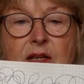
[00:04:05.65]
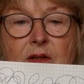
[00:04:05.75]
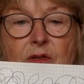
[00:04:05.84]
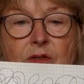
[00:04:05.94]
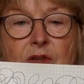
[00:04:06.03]

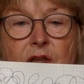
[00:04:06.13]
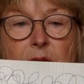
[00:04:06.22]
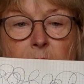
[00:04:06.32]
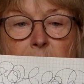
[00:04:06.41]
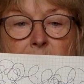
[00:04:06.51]
Can you see?
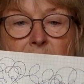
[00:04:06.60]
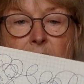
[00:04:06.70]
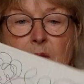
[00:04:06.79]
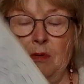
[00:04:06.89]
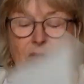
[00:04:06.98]

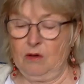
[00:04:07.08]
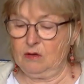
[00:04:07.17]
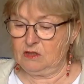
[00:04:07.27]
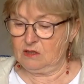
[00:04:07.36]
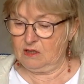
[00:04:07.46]
Maybe not.